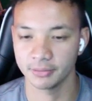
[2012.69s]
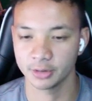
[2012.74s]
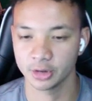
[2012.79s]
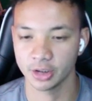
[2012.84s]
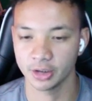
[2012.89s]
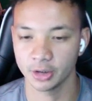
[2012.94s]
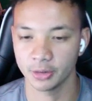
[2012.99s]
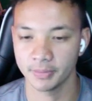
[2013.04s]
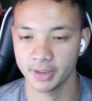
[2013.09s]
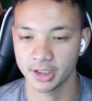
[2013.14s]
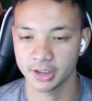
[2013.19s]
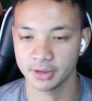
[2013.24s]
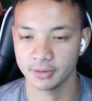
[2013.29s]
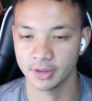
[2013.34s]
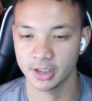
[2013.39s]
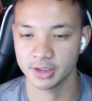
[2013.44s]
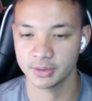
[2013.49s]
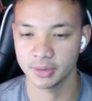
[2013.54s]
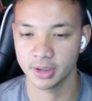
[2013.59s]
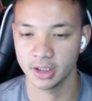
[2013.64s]
I'm trying to go back to the
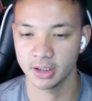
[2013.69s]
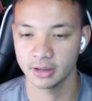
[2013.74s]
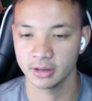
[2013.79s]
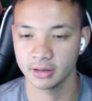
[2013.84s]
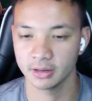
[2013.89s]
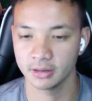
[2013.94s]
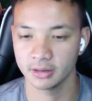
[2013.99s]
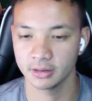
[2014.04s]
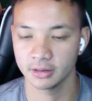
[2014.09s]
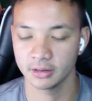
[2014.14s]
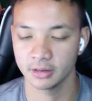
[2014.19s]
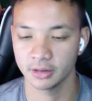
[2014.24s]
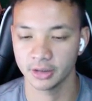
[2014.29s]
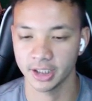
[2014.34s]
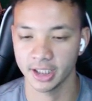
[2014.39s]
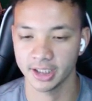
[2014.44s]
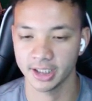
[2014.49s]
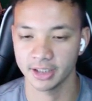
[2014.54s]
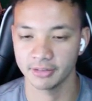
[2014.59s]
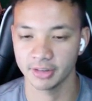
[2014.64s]
right spot.
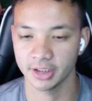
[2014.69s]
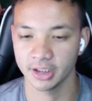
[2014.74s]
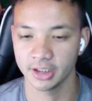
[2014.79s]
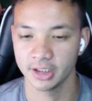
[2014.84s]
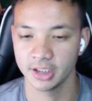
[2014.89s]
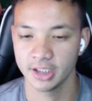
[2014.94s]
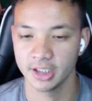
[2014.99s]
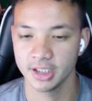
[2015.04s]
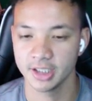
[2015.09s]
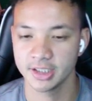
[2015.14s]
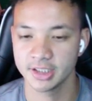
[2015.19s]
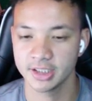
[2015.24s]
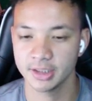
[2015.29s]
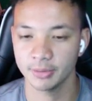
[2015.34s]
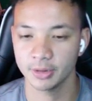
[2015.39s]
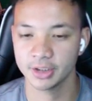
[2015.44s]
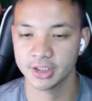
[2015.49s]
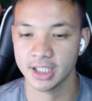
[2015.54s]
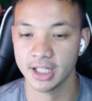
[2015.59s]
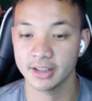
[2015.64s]
Okay, I can't find it.
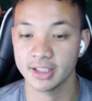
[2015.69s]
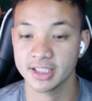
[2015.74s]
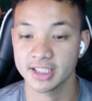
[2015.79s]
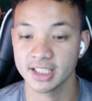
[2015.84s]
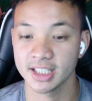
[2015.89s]
Similar to how this